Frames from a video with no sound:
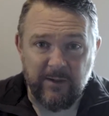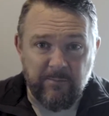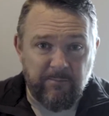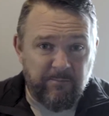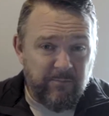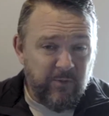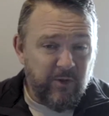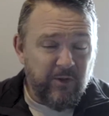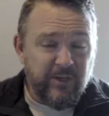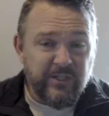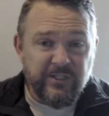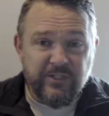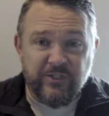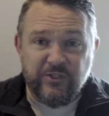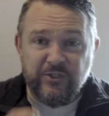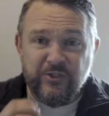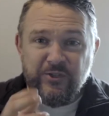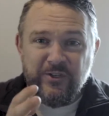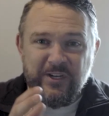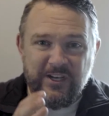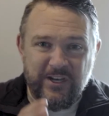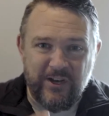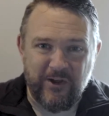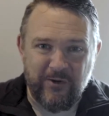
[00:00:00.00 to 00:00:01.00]
you can just
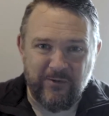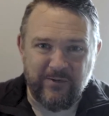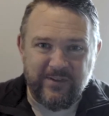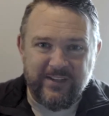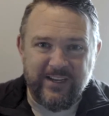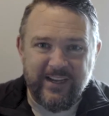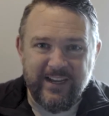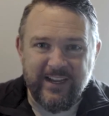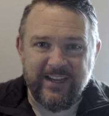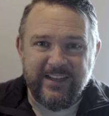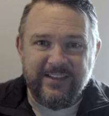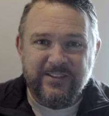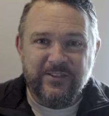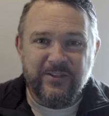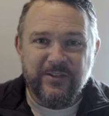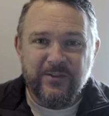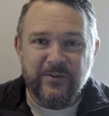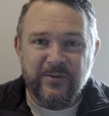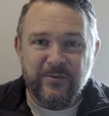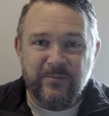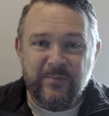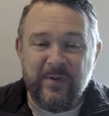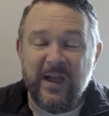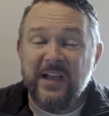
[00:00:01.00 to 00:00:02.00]
shoot a note
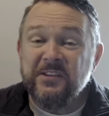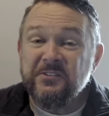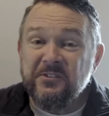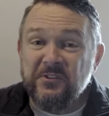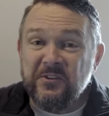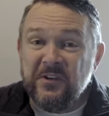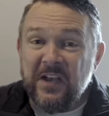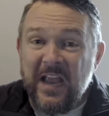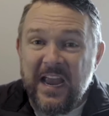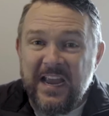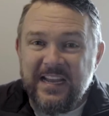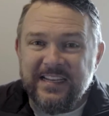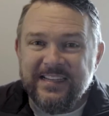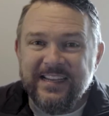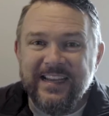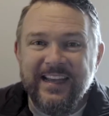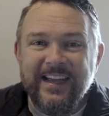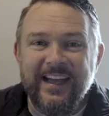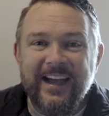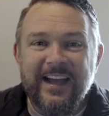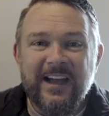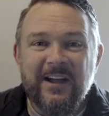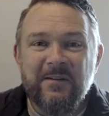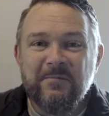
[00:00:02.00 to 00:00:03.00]
to Pastor Nate,
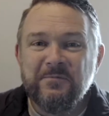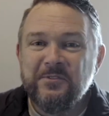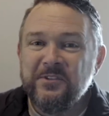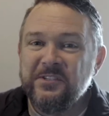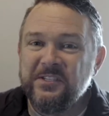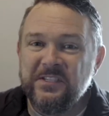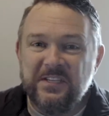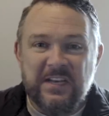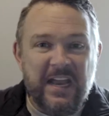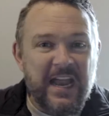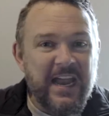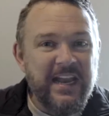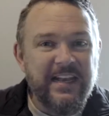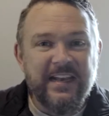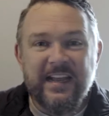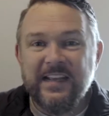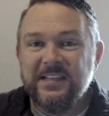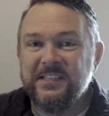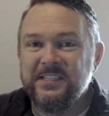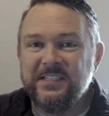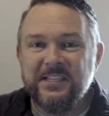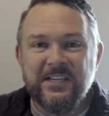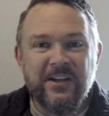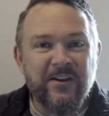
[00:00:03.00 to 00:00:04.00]
just
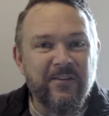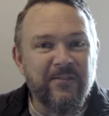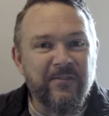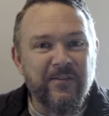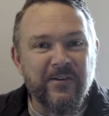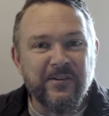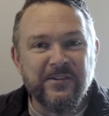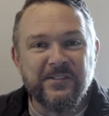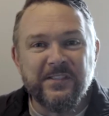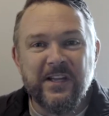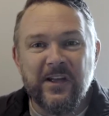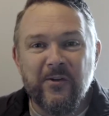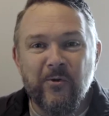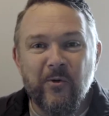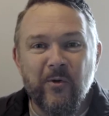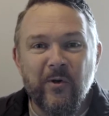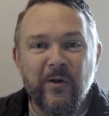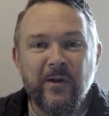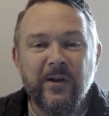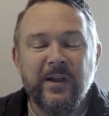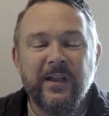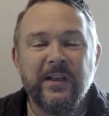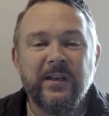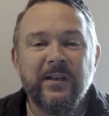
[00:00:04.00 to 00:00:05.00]

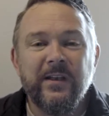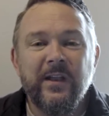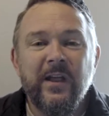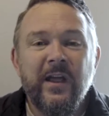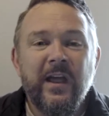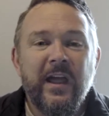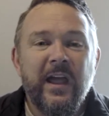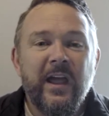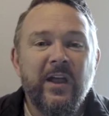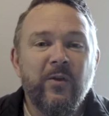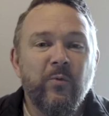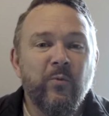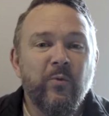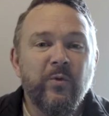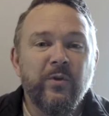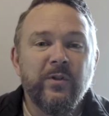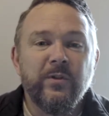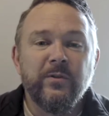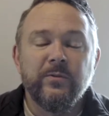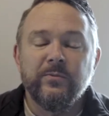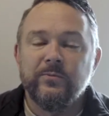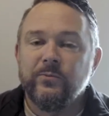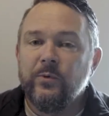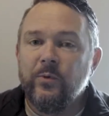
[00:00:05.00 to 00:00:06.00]
nate@crfirst.org, and
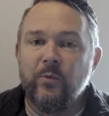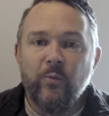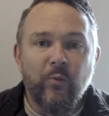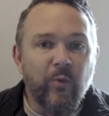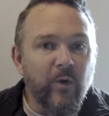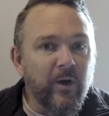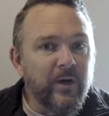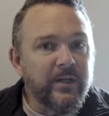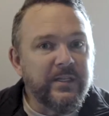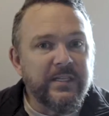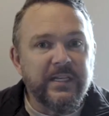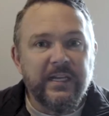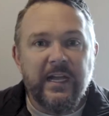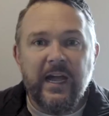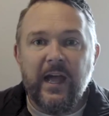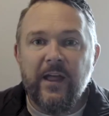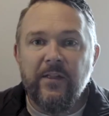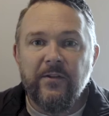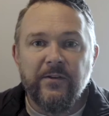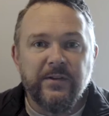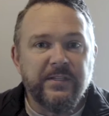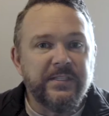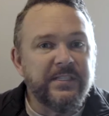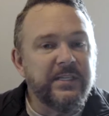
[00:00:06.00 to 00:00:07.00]
we'll work
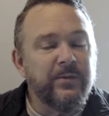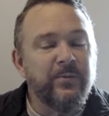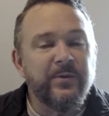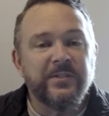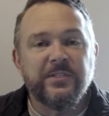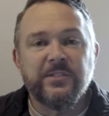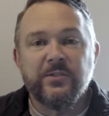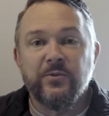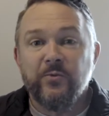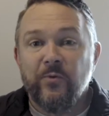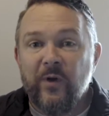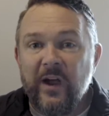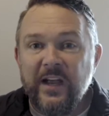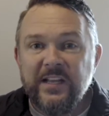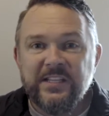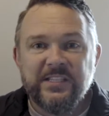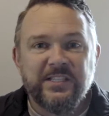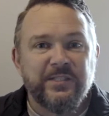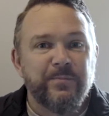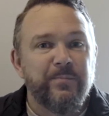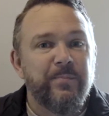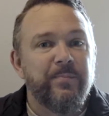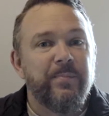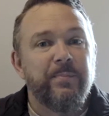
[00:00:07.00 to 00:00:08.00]
together to see what's the right
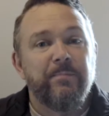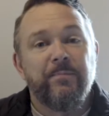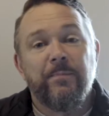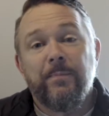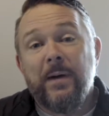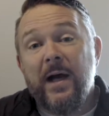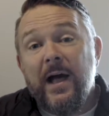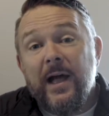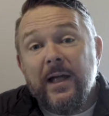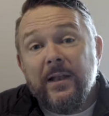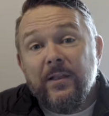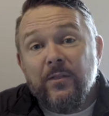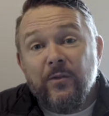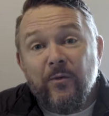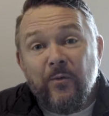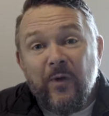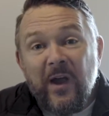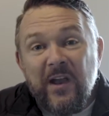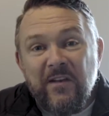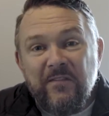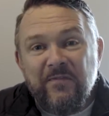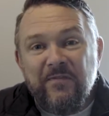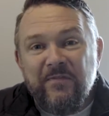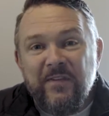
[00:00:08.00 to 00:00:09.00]
spot and the
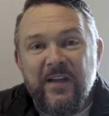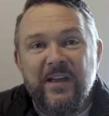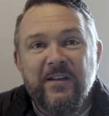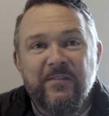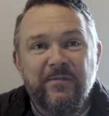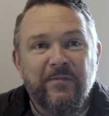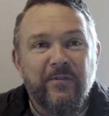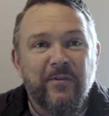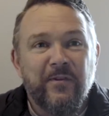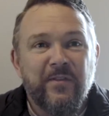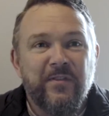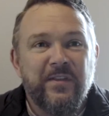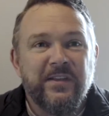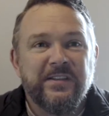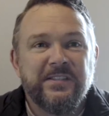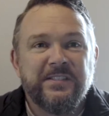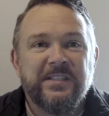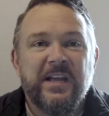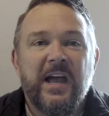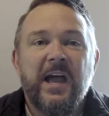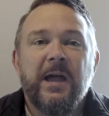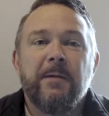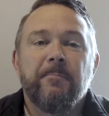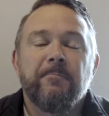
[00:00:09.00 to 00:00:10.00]
right fit for this
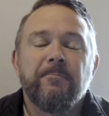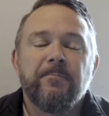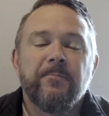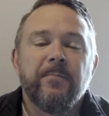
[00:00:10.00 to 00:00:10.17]
time.